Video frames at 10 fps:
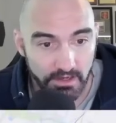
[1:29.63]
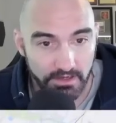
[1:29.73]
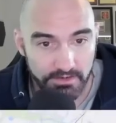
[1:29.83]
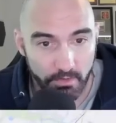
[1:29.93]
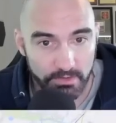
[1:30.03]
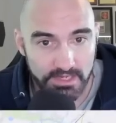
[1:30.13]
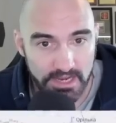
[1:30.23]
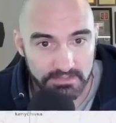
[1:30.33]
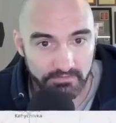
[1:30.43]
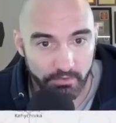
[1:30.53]
no
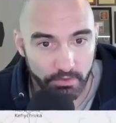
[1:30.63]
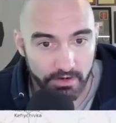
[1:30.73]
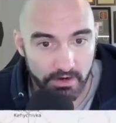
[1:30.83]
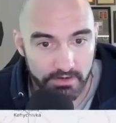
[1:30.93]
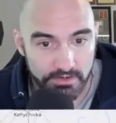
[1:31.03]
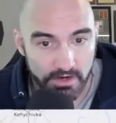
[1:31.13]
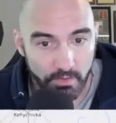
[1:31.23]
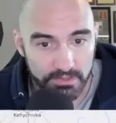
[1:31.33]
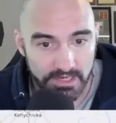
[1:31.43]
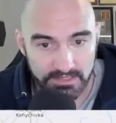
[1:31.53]
attacks in Volodar,
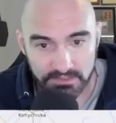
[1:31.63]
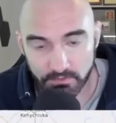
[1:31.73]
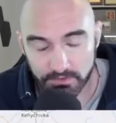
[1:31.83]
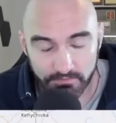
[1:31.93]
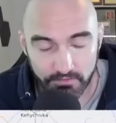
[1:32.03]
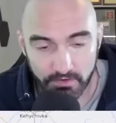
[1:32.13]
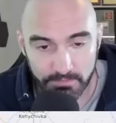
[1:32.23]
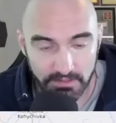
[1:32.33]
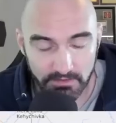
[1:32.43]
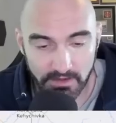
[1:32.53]
no attacks north of
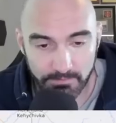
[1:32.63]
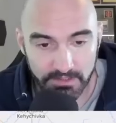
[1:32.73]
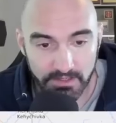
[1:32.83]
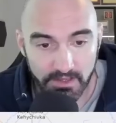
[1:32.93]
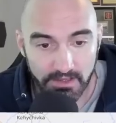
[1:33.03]
Kreminna-Lyman.